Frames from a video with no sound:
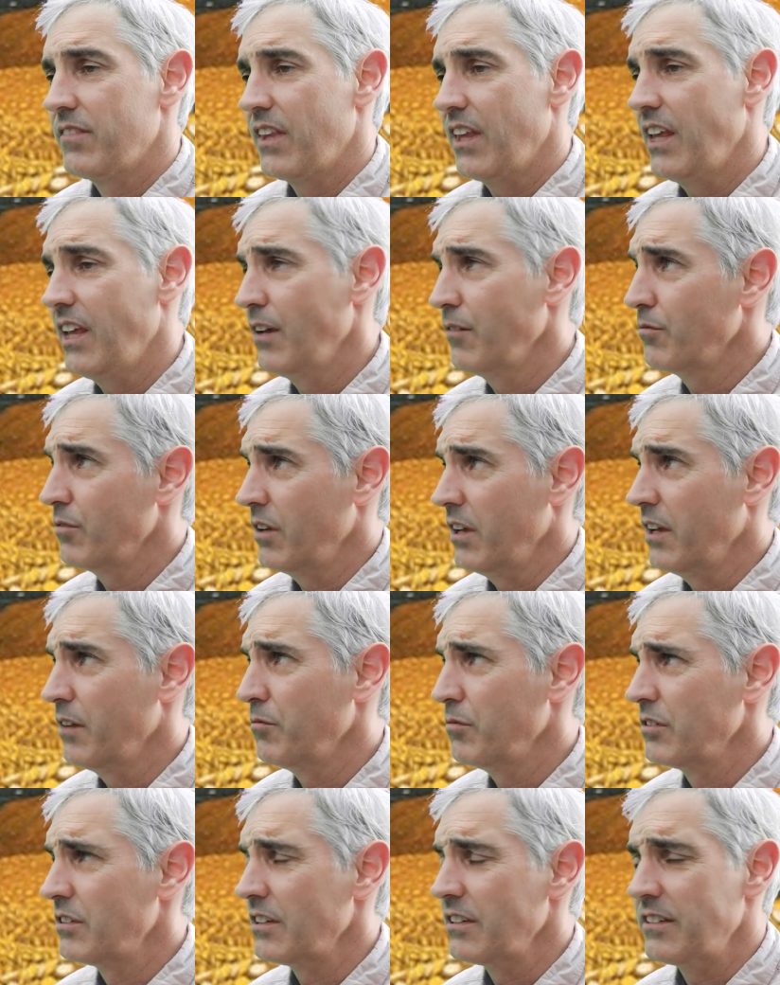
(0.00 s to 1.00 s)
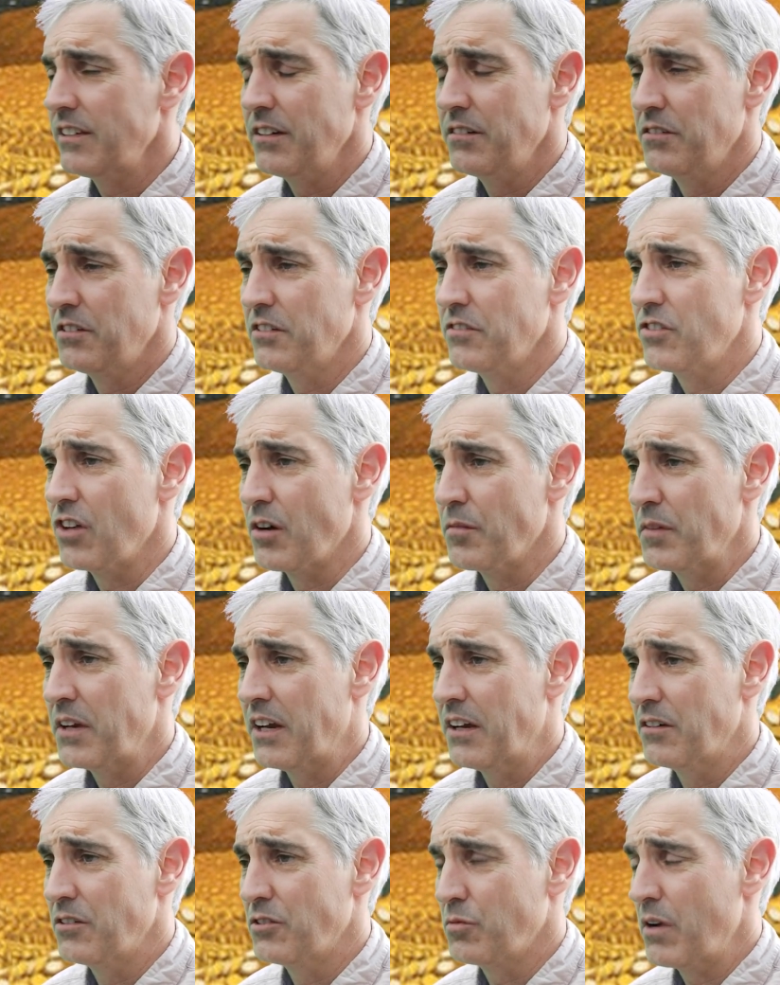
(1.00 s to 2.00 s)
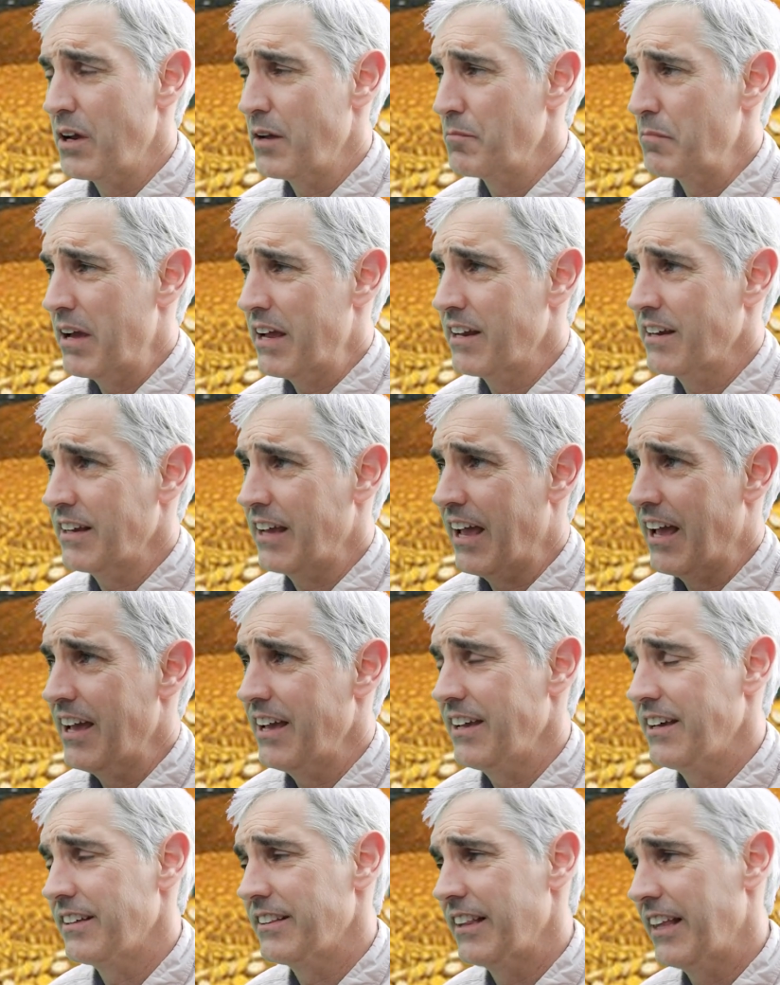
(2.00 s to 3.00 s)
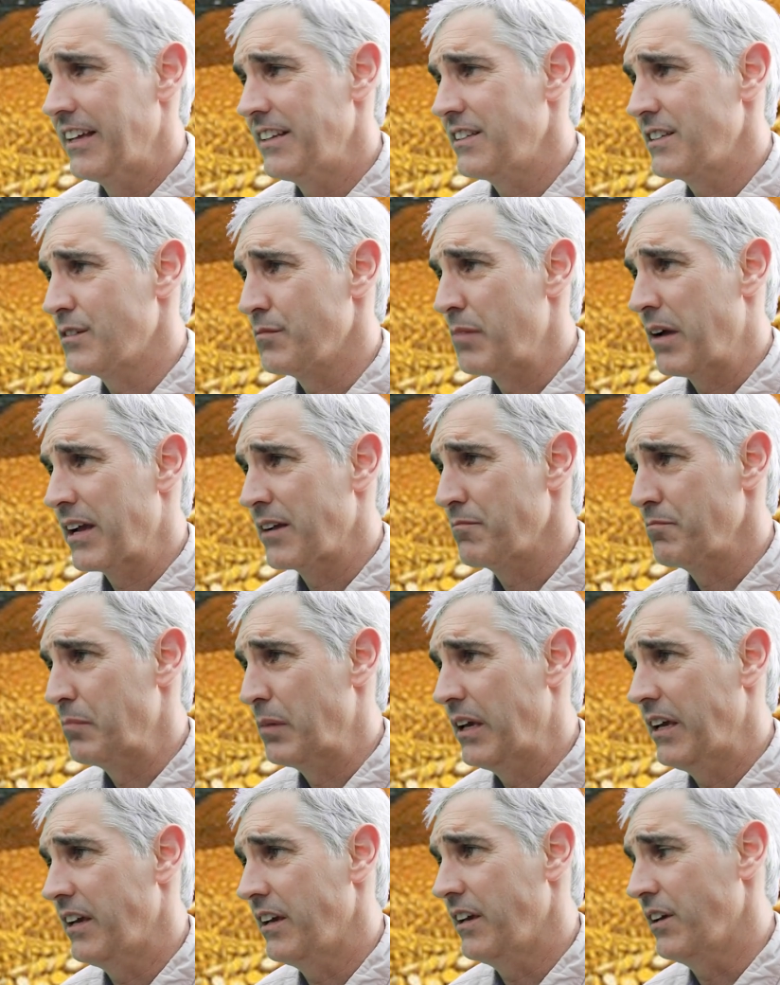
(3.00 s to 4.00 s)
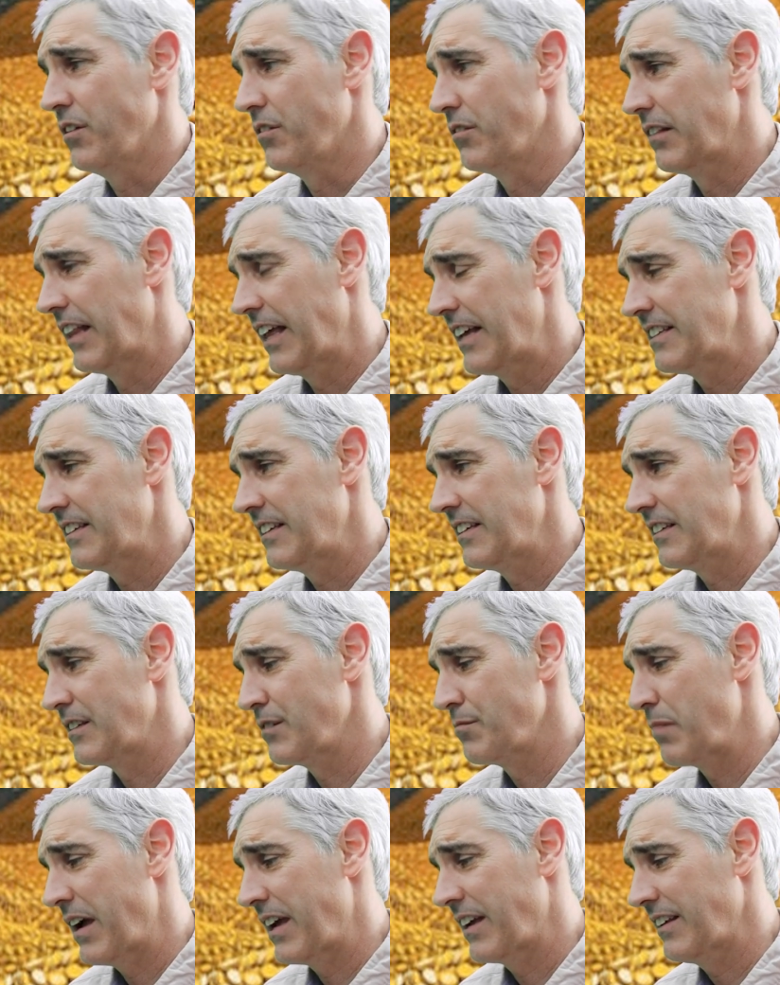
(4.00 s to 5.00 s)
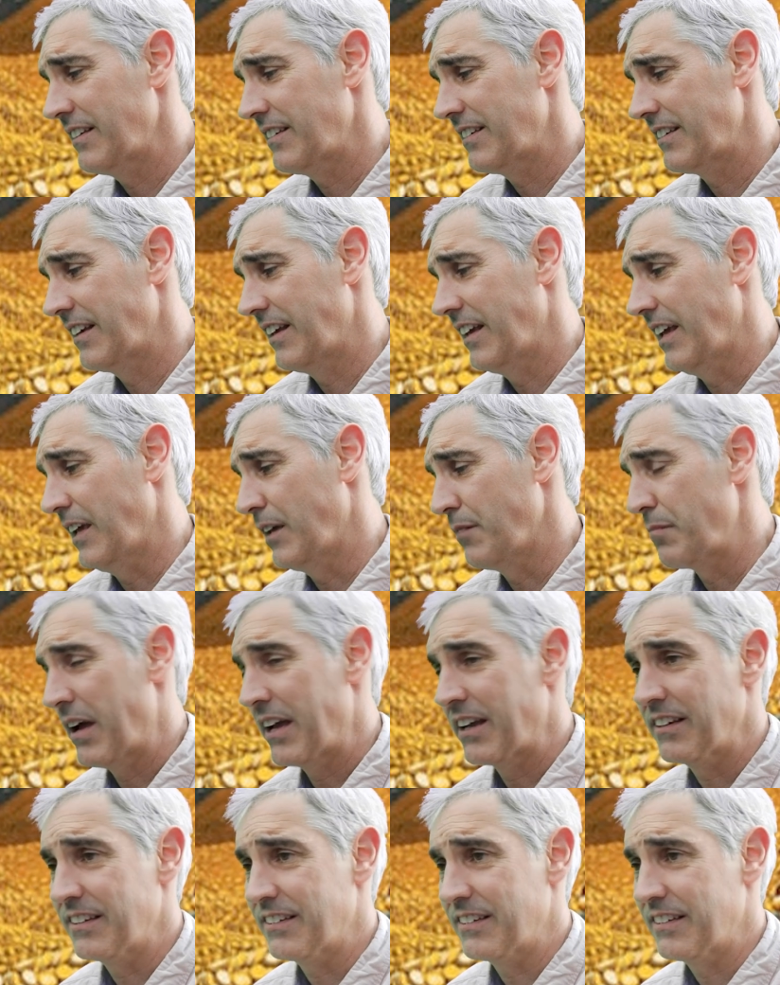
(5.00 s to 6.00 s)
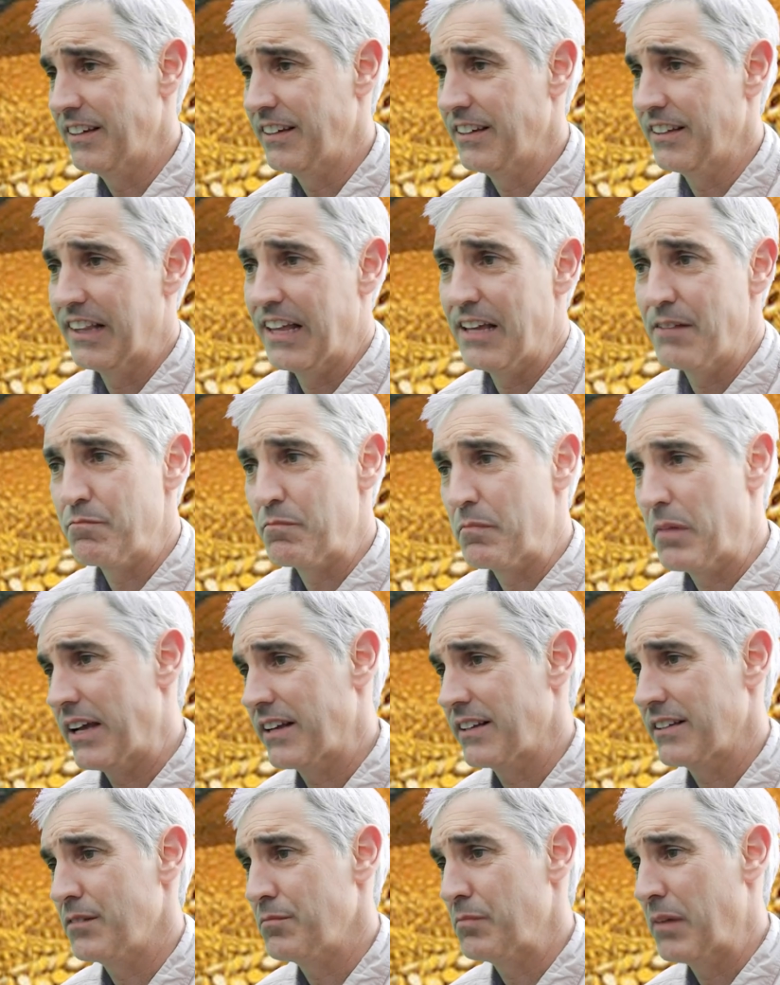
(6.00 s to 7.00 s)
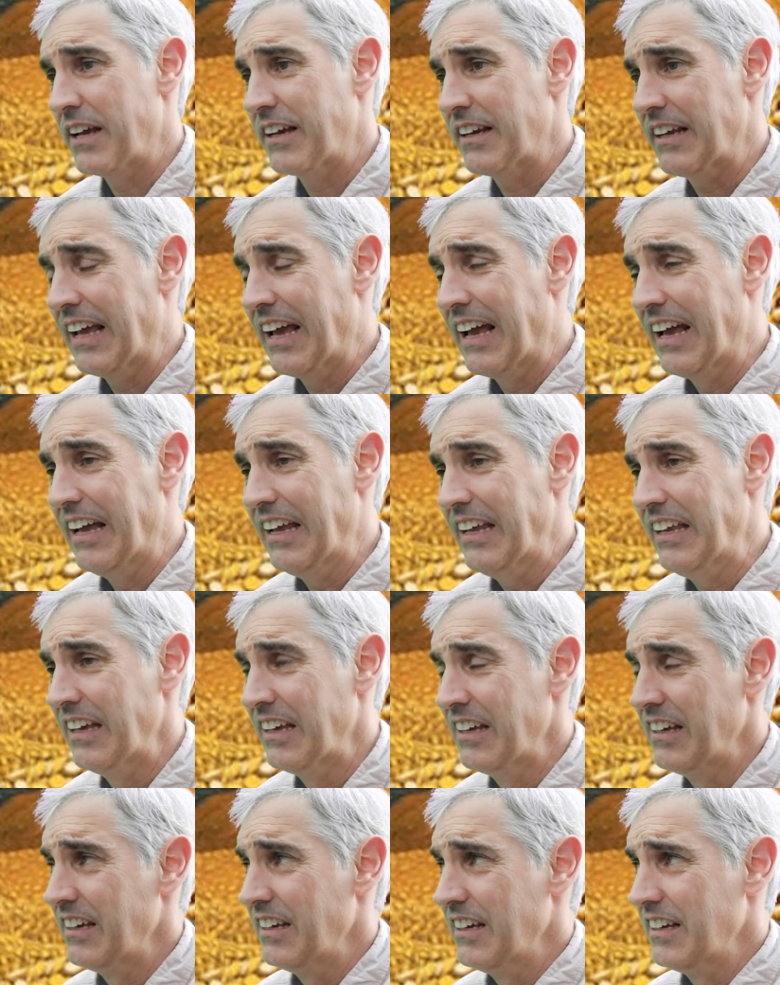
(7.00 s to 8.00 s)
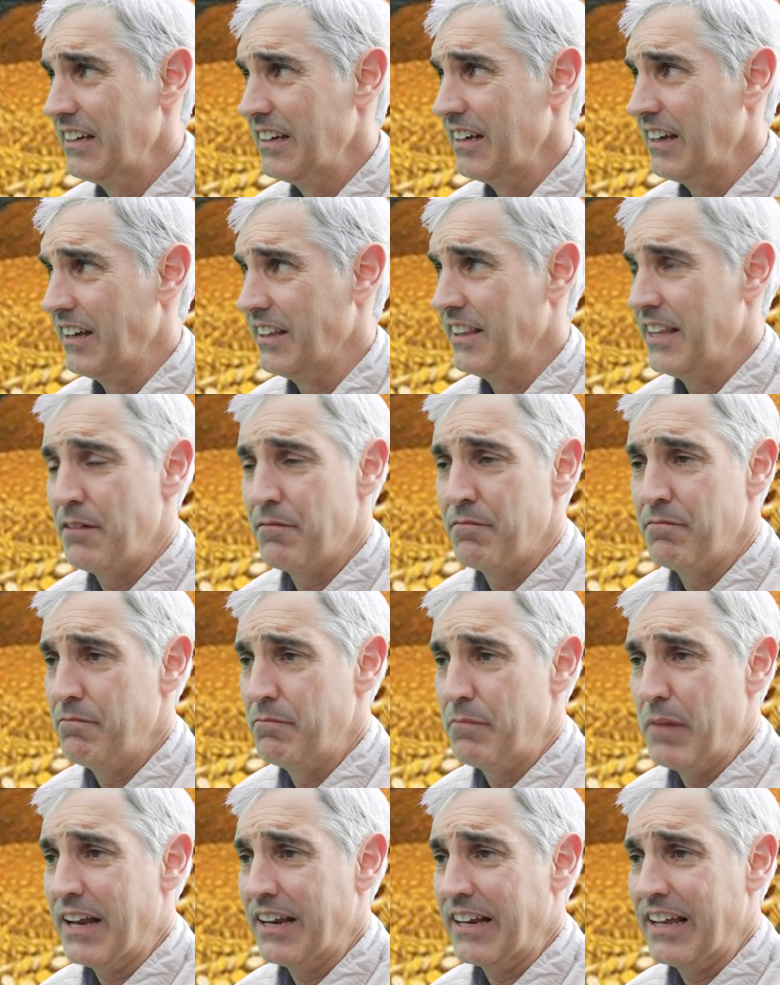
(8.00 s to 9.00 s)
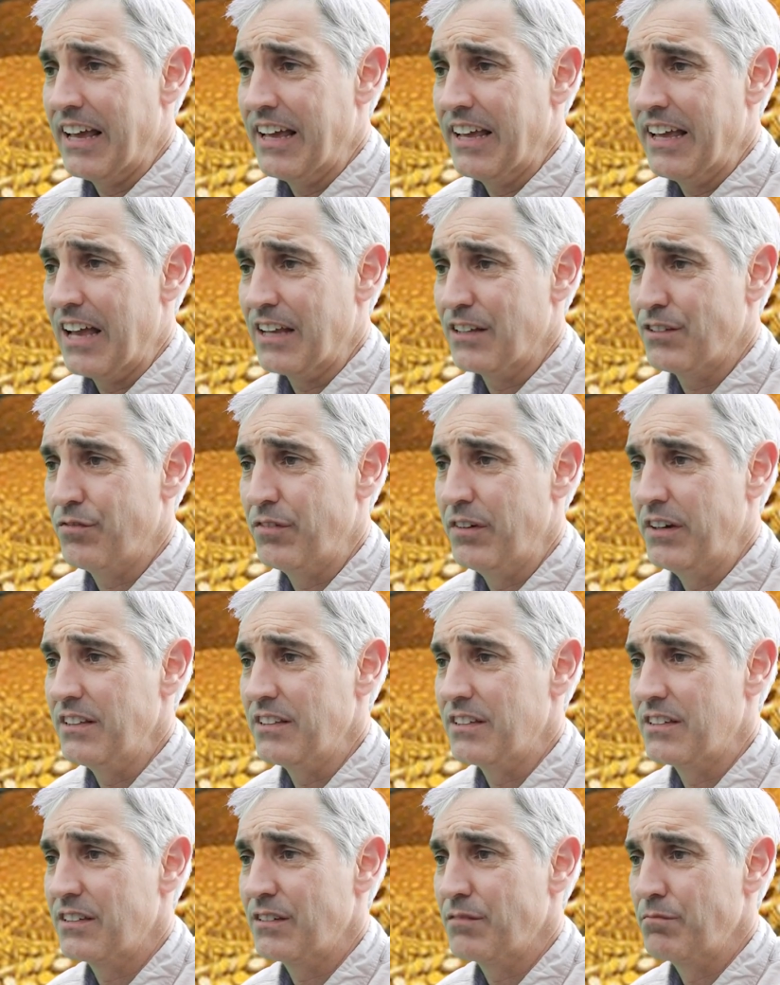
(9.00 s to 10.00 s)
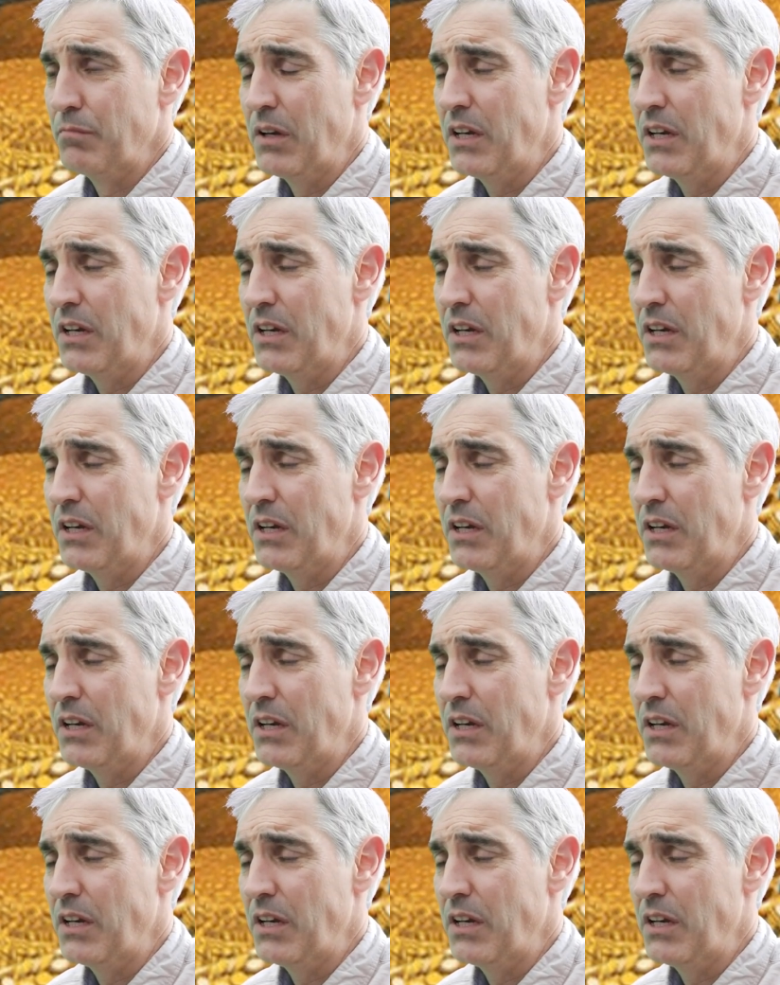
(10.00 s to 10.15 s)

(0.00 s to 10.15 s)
It was a series of dominoes where Bank A had lent to Bank B, who'd lent it to Bank C had lent back to Bank A, and then Bank A asked for its money